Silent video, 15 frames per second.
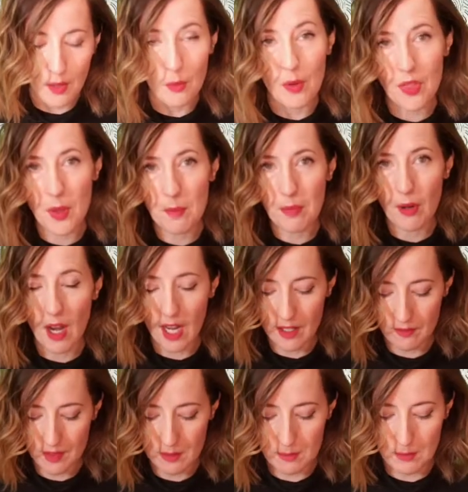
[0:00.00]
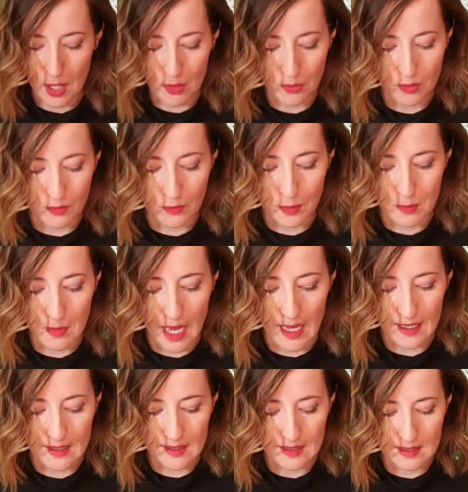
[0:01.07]
with a private boat for
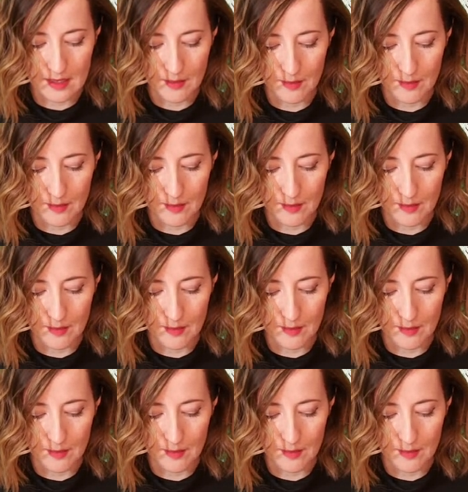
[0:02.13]
Max,